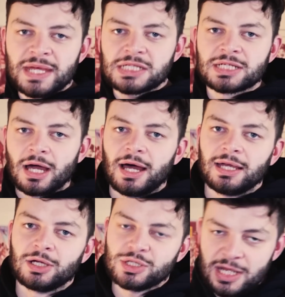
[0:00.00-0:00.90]
this guy,
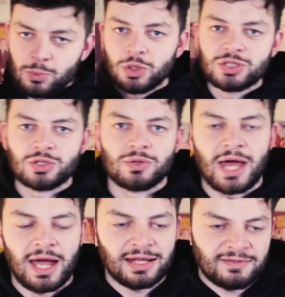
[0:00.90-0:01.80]
because they would do
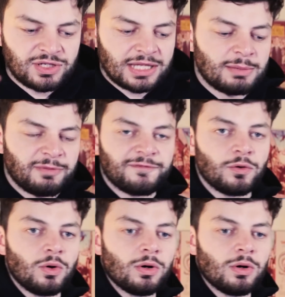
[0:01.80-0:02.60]
that, and they've done that before.